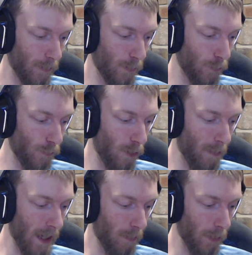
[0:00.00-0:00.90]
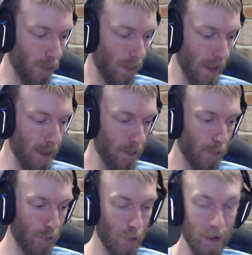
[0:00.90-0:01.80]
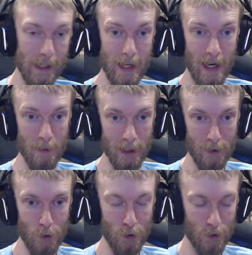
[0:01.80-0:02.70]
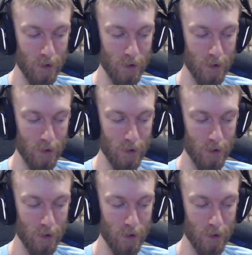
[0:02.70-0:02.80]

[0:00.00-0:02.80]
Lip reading: Crobat ability, 30 damage.